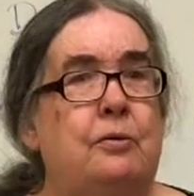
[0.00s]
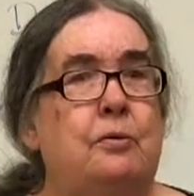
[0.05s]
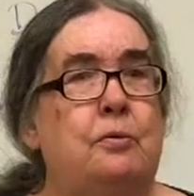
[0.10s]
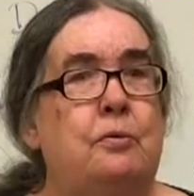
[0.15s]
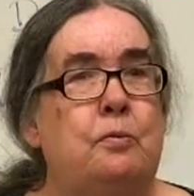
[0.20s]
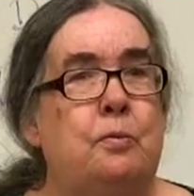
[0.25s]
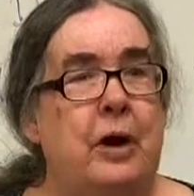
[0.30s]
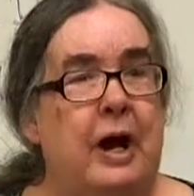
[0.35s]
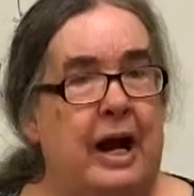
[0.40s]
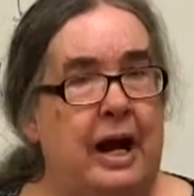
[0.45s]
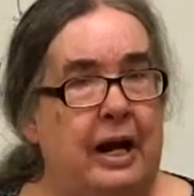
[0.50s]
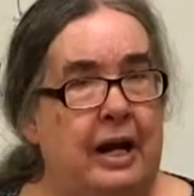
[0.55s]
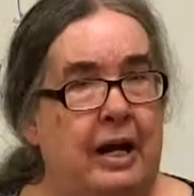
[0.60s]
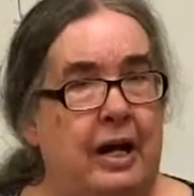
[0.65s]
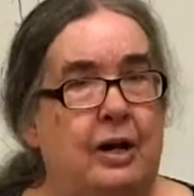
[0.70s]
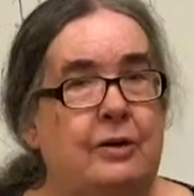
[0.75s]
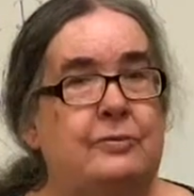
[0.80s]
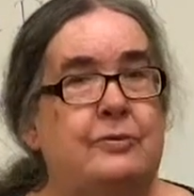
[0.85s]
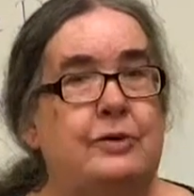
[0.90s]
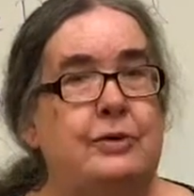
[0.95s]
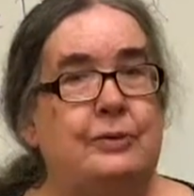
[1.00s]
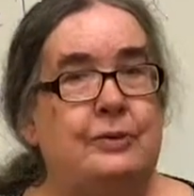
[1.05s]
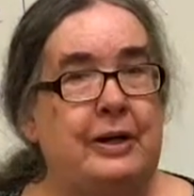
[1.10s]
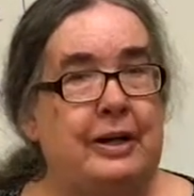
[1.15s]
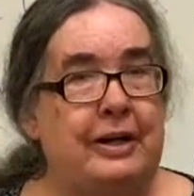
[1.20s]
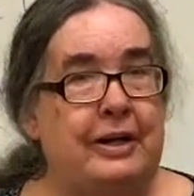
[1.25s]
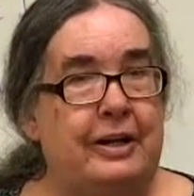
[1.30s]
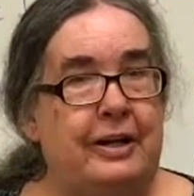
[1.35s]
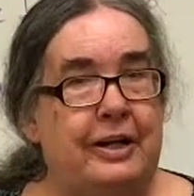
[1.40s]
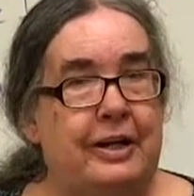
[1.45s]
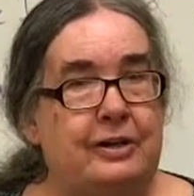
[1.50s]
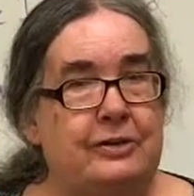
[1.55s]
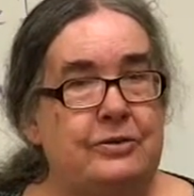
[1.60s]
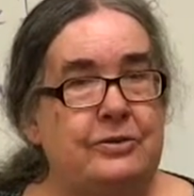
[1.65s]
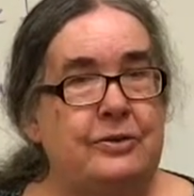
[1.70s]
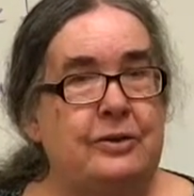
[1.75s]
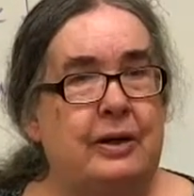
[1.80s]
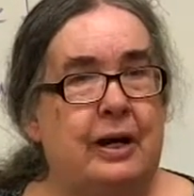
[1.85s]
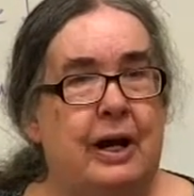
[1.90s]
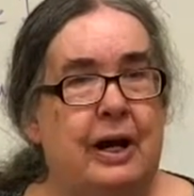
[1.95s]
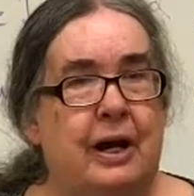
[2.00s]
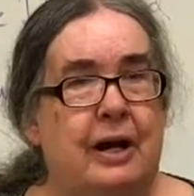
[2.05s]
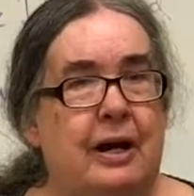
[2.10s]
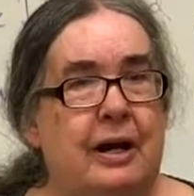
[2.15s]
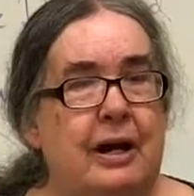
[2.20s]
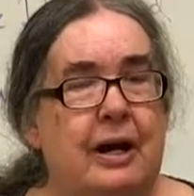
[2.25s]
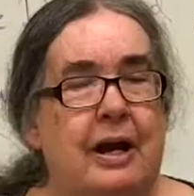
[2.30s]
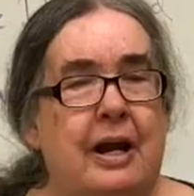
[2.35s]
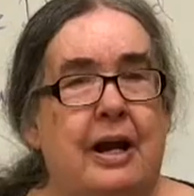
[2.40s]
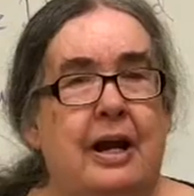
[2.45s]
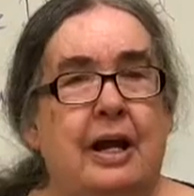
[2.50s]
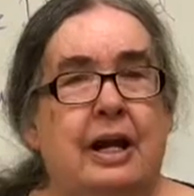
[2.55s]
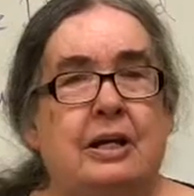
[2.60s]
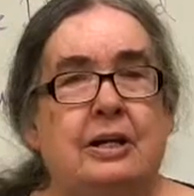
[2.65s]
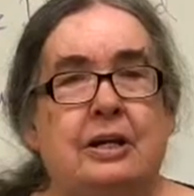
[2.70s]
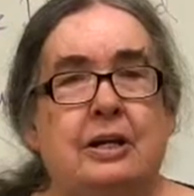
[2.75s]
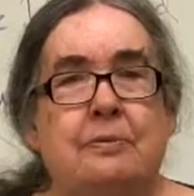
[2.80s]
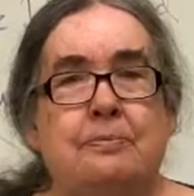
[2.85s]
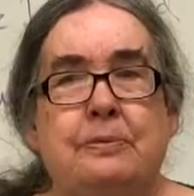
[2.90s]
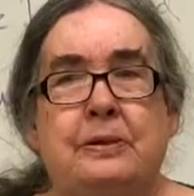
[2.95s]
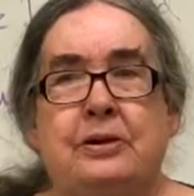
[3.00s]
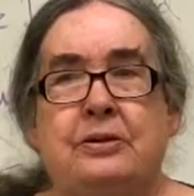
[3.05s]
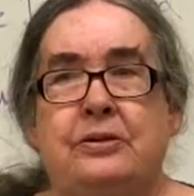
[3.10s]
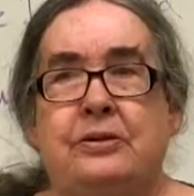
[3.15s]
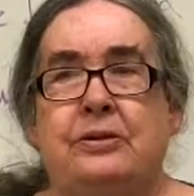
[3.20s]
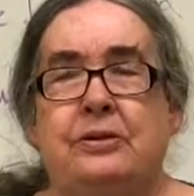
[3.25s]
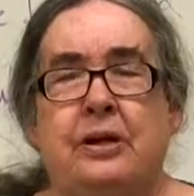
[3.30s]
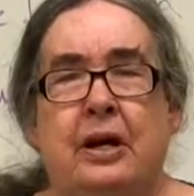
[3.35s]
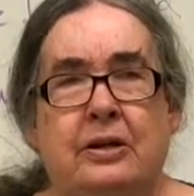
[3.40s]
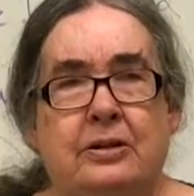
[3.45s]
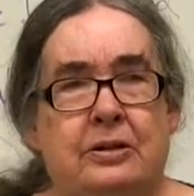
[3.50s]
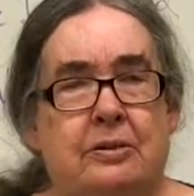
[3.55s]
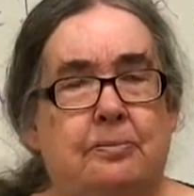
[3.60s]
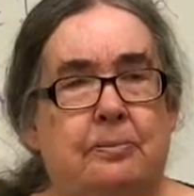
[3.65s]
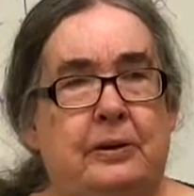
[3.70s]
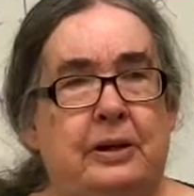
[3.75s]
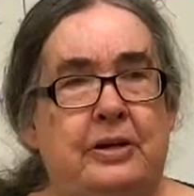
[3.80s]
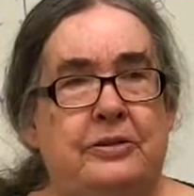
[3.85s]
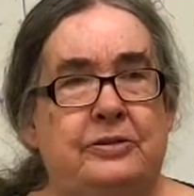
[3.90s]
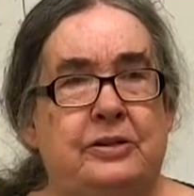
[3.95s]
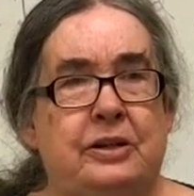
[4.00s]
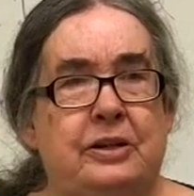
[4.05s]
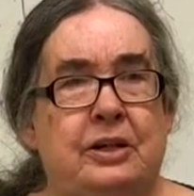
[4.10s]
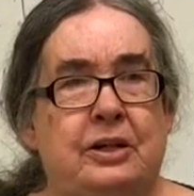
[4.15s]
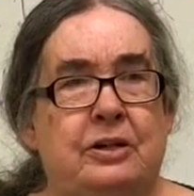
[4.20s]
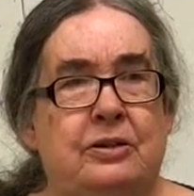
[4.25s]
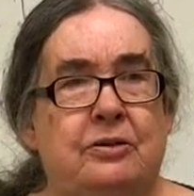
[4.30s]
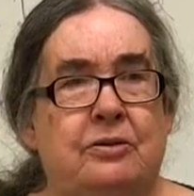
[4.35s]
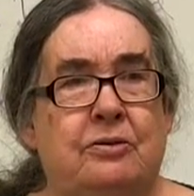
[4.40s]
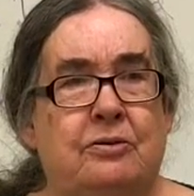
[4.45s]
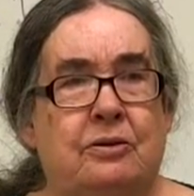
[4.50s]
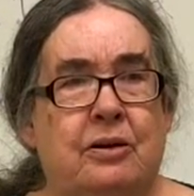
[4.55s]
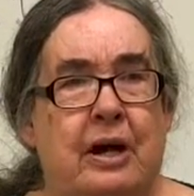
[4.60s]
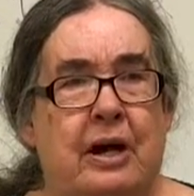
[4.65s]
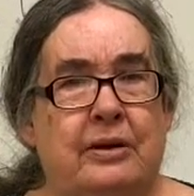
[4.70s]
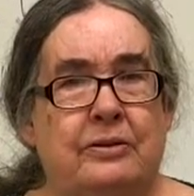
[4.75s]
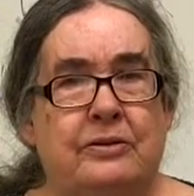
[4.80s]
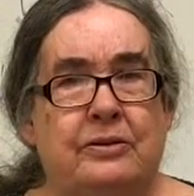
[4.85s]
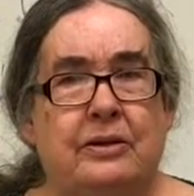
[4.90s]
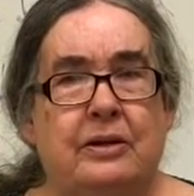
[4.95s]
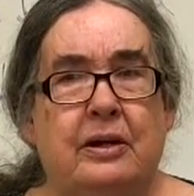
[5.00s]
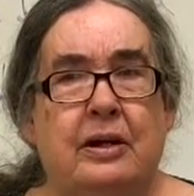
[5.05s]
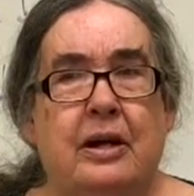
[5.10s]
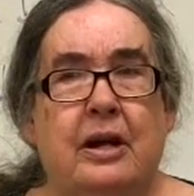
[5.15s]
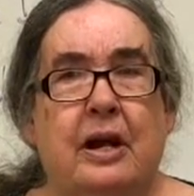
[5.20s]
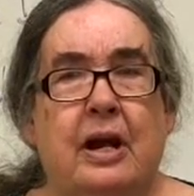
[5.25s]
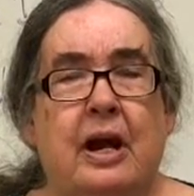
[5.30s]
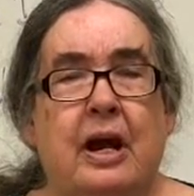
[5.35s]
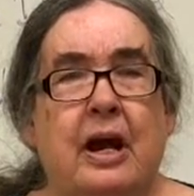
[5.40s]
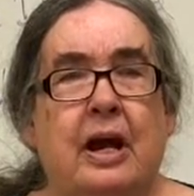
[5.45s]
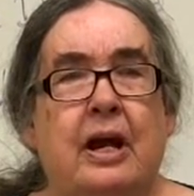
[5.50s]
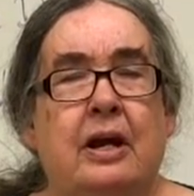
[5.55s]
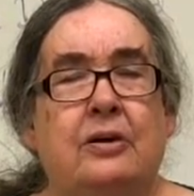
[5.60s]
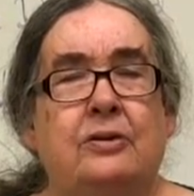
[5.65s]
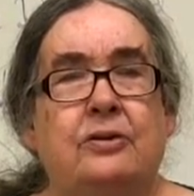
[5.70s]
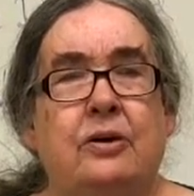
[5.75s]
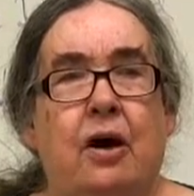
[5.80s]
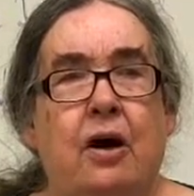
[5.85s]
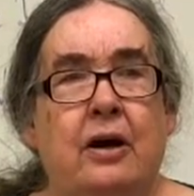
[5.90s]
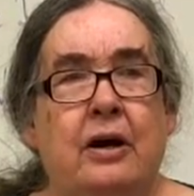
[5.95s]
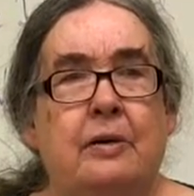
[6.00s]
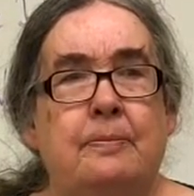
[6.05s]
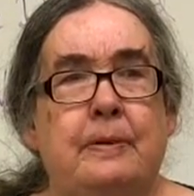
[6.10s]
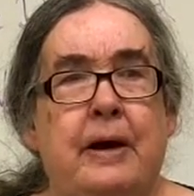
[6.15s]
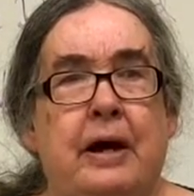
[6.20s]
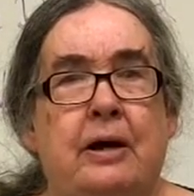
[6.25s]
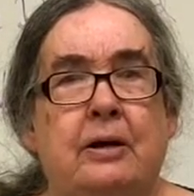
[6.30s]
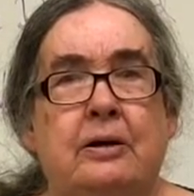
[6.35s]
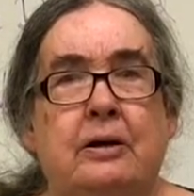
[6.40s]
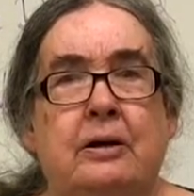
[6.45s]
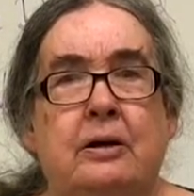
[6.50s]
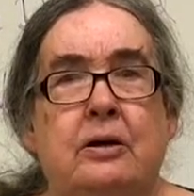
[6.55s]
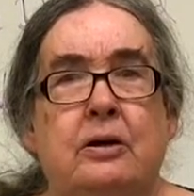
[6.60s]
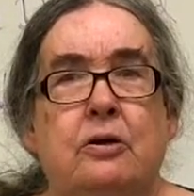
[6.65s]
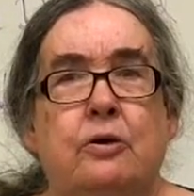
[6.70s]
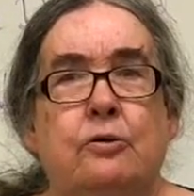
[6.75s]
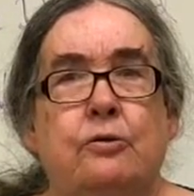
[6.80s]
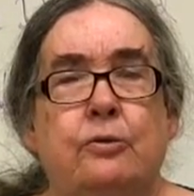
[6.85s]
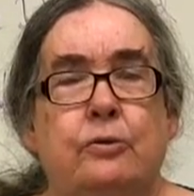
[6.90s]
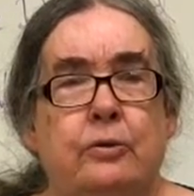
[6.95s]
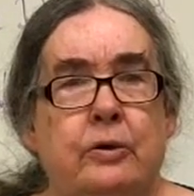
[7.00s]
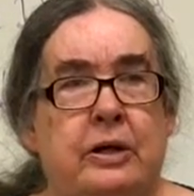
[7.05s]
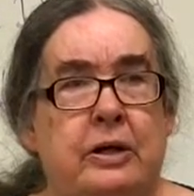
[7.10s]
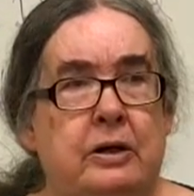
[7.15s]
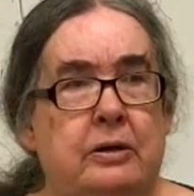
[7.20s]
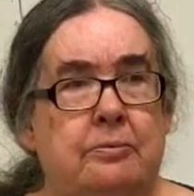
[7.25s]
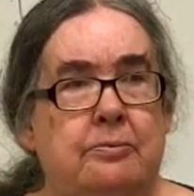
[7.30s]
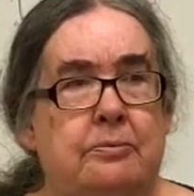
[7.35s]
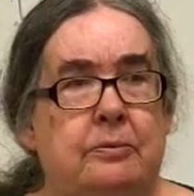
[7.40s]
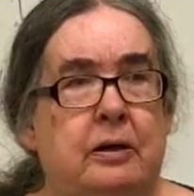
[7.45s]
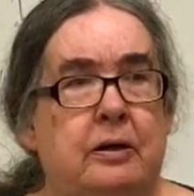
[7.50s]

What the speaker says: way of doing things, okay? It can be such a blessing in your lives. And talk about freedom